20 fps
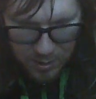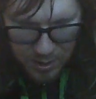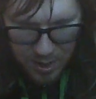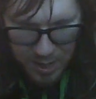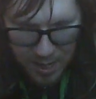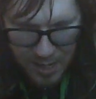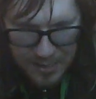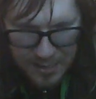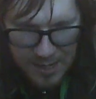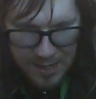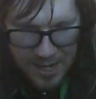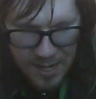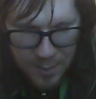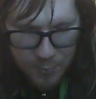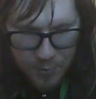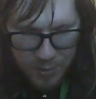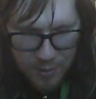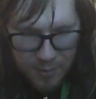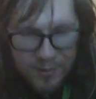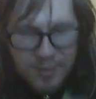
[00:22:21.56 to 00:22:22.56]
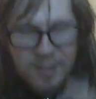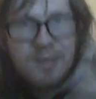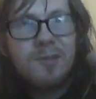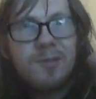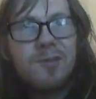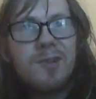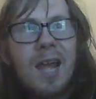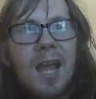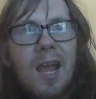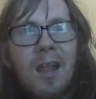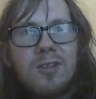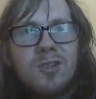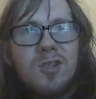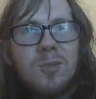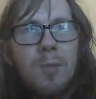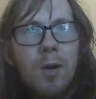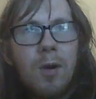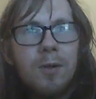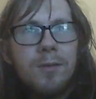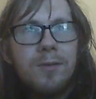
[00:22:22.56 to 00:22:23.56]
And hey, we got a different
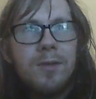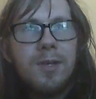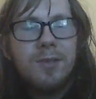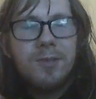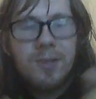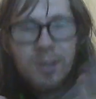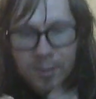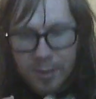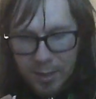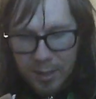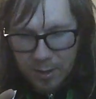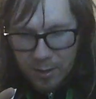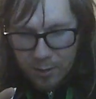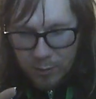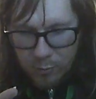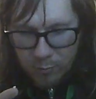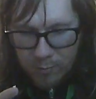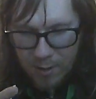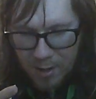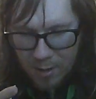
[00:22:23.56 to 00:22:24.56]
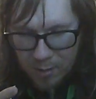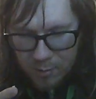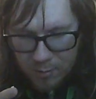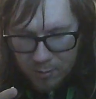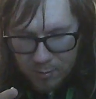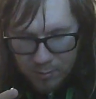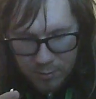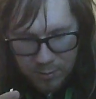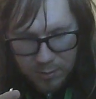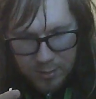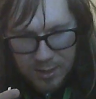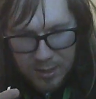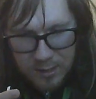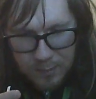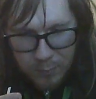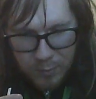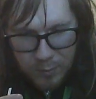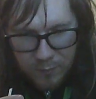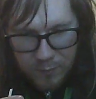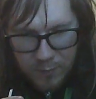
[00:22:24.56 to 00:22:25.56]
Angewomon as another rare. That's
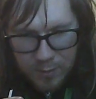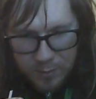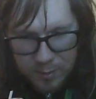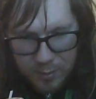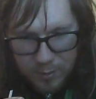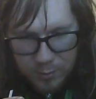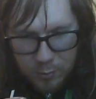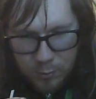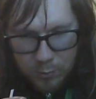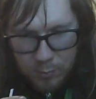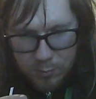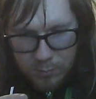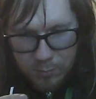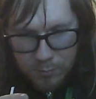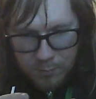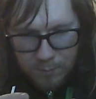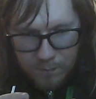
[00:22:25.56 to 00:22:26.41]
pretty fucking cool.